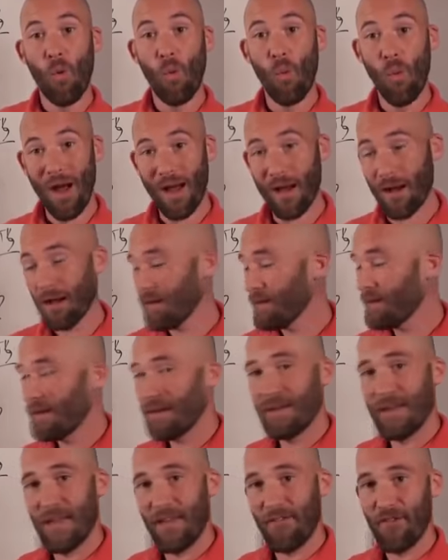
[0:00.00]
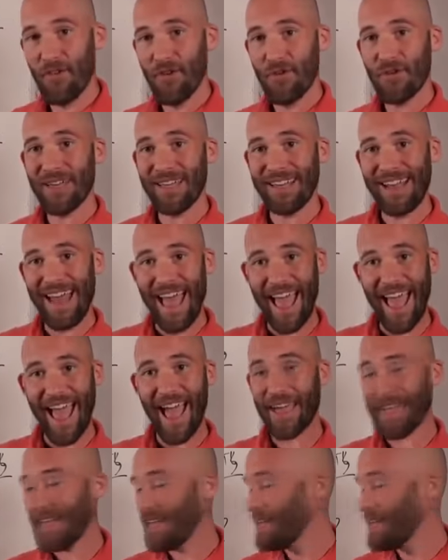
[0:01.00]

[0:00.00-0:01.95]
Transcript: Well, if you can hack